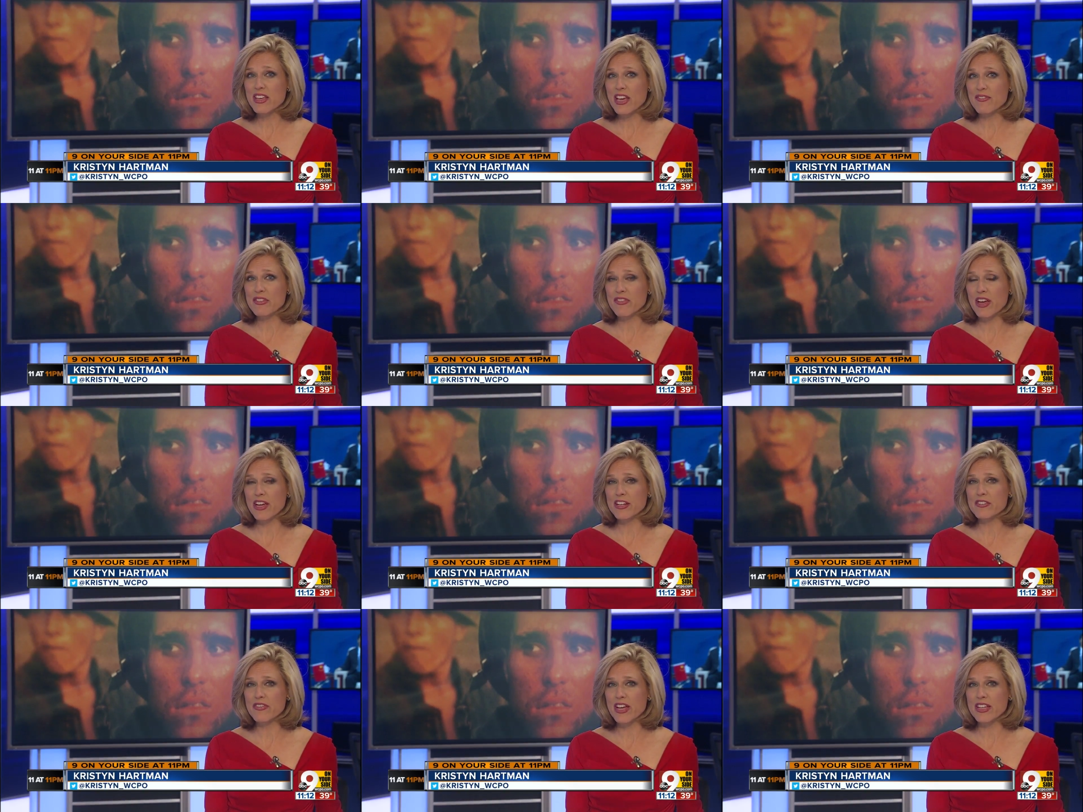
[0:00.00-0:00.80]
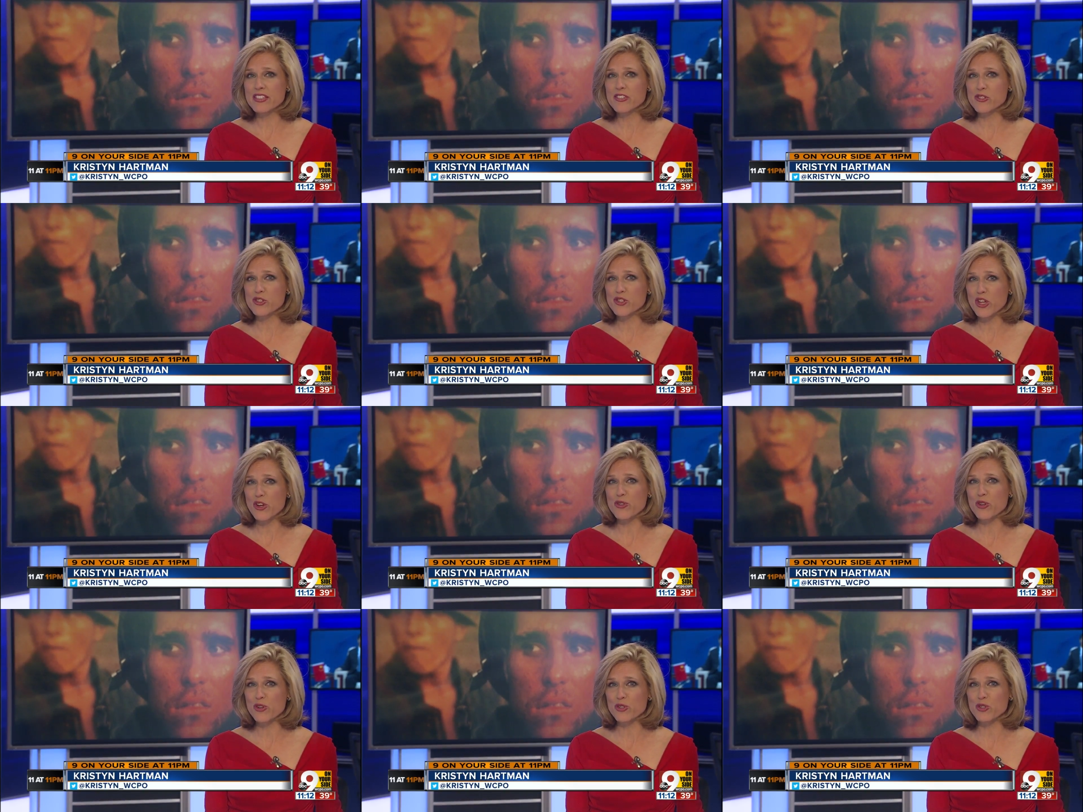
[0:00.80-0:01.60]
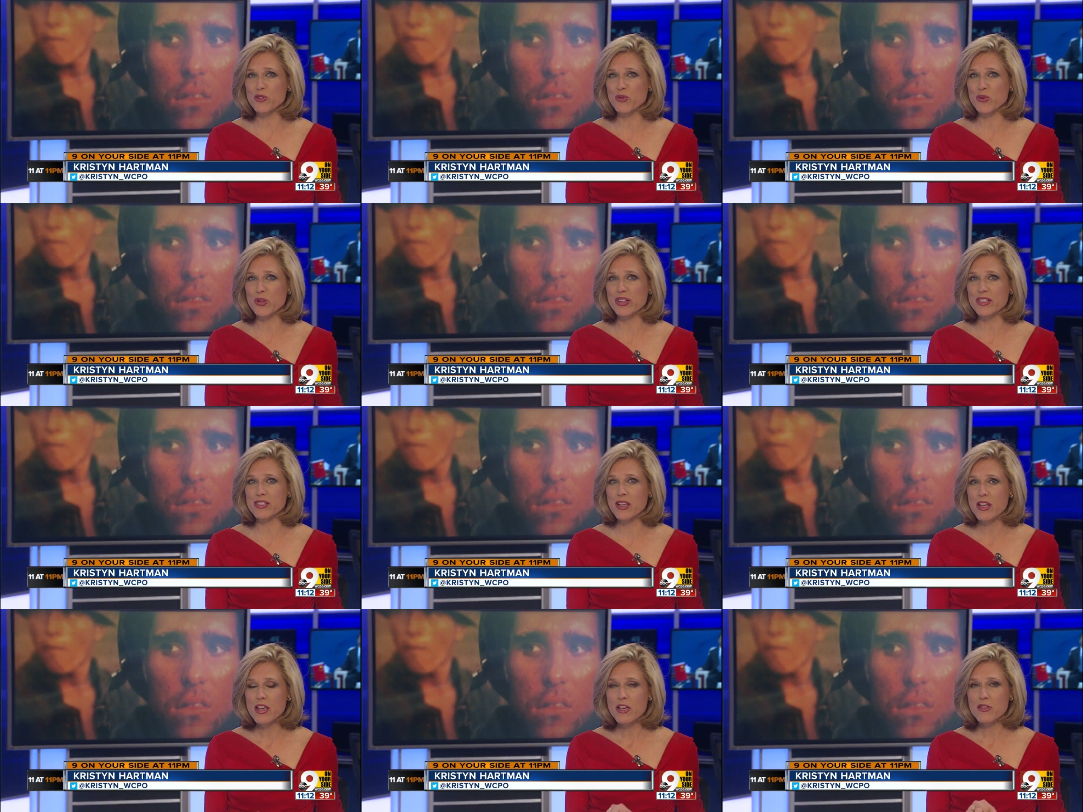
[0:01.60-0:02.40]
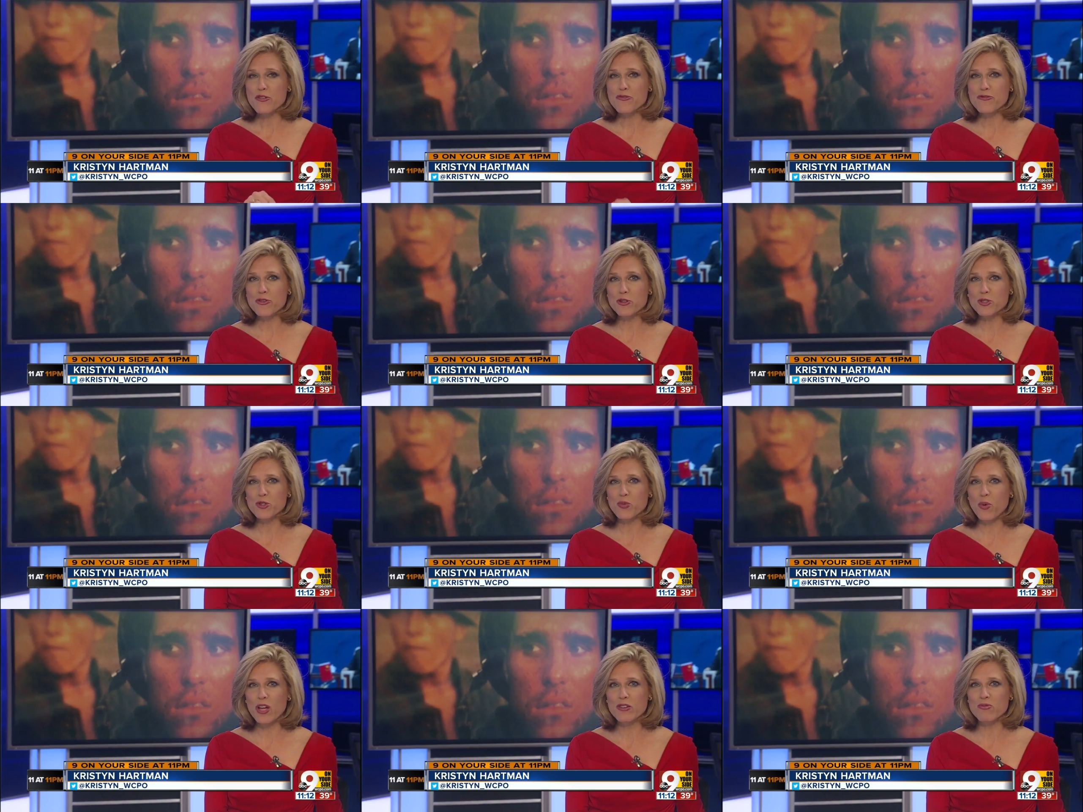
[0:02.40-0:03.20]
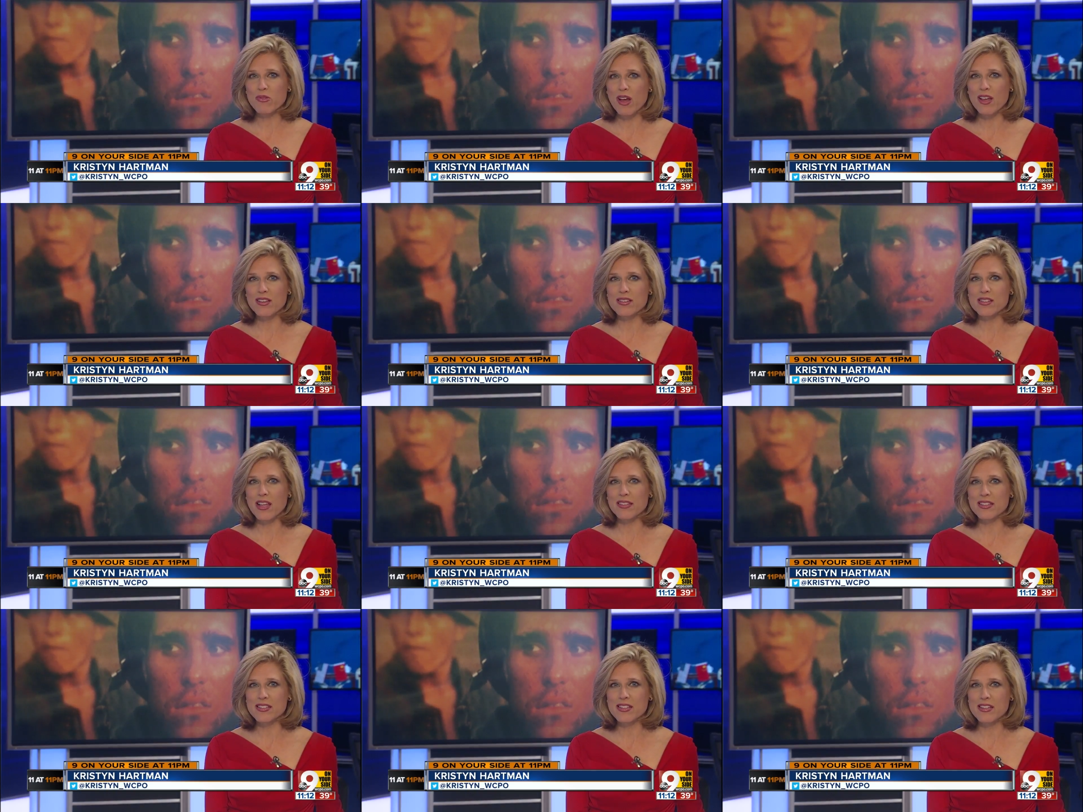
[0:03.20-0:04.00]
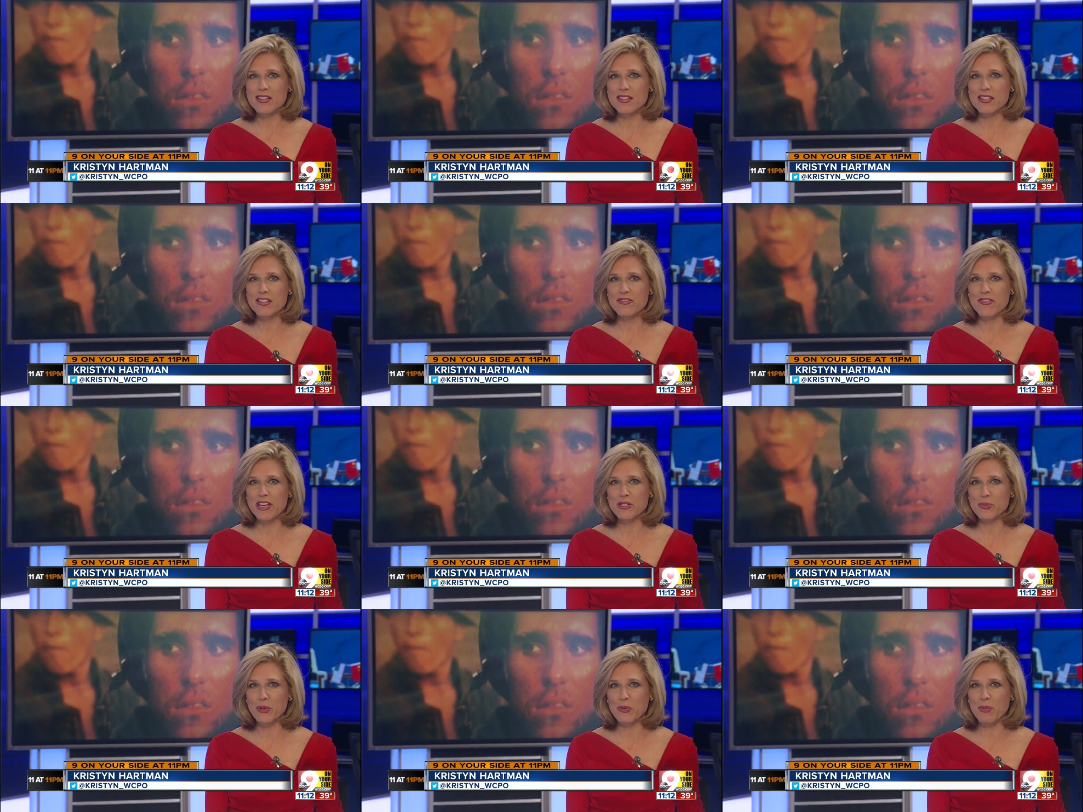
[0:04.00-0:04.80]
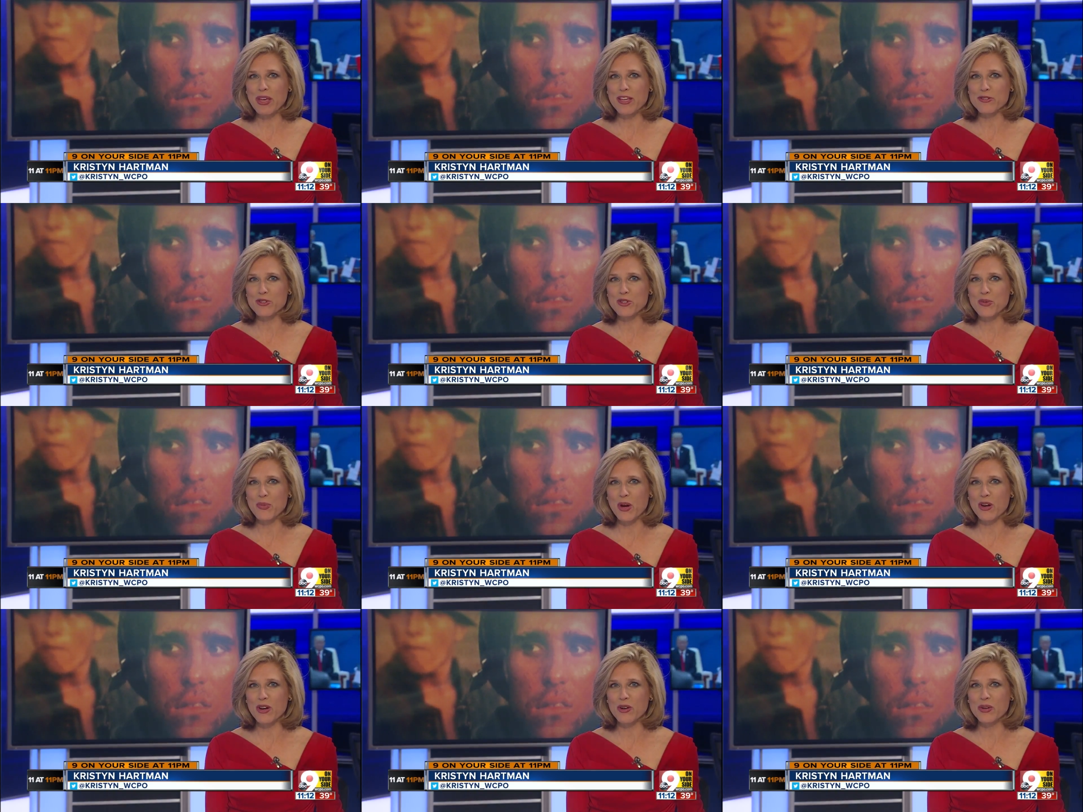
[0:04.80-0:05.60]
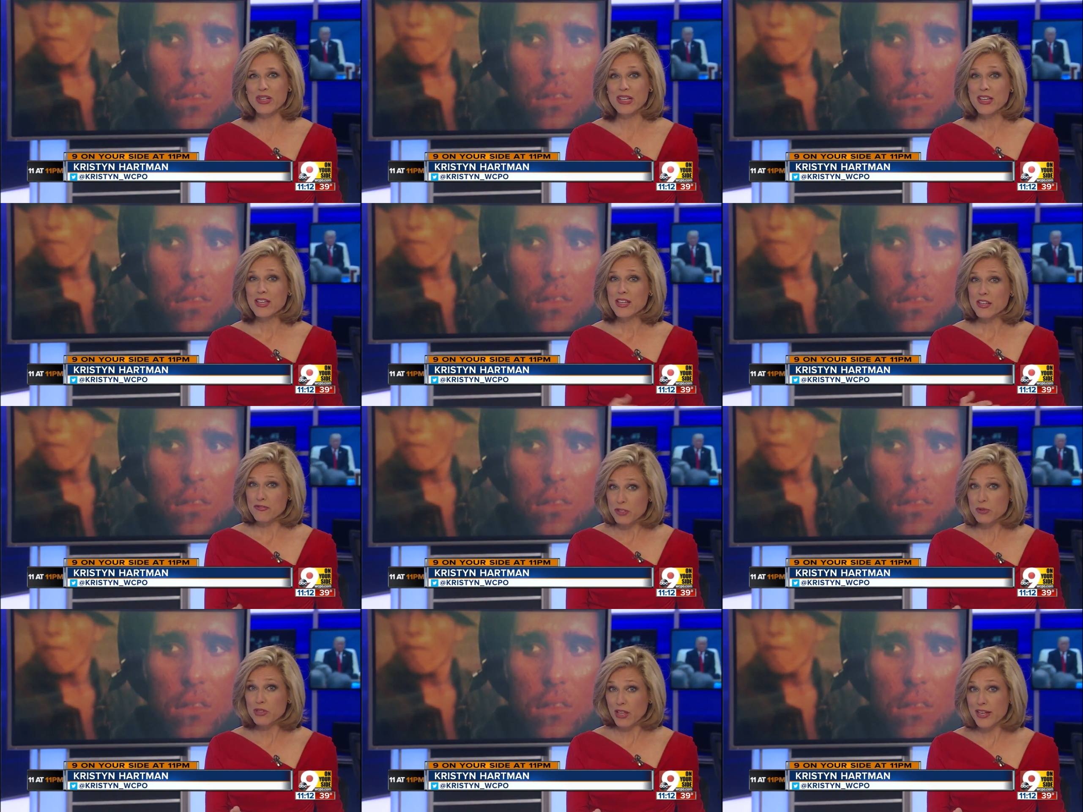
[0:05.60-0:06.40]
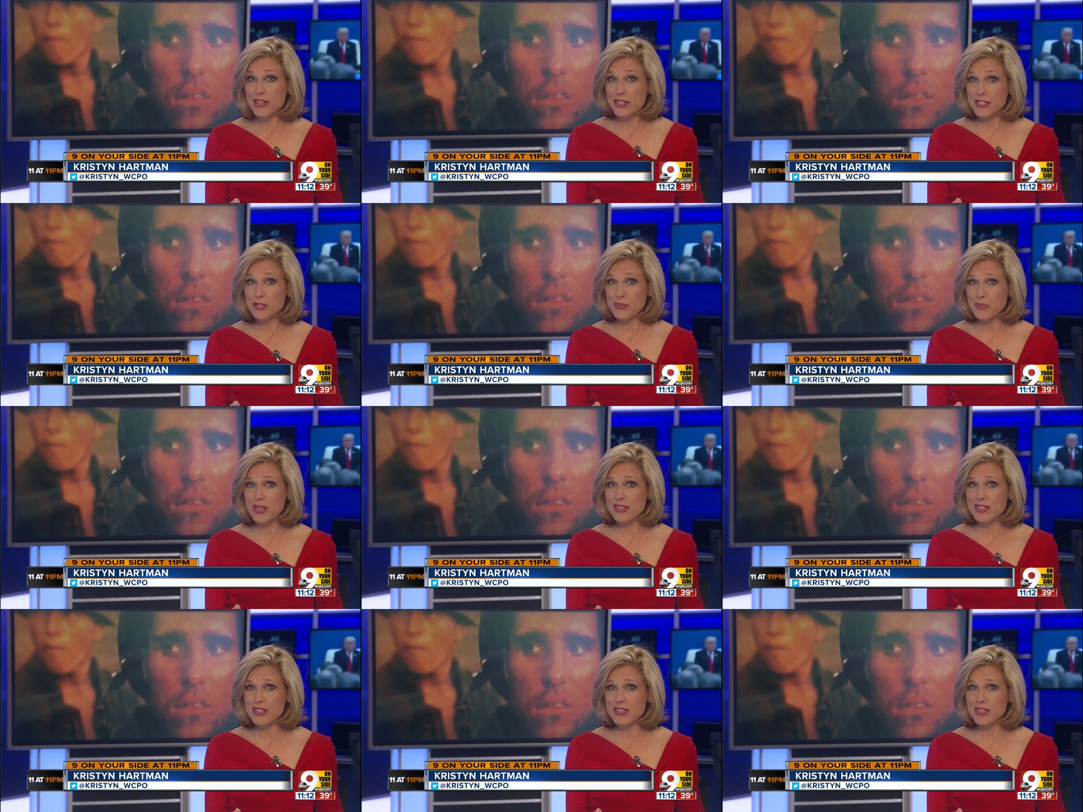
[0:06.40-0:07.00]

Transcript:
Speaker 1: have invited vets to share their stories. The first one runs on the CET Facebook page tomorrow. If you'd like to submit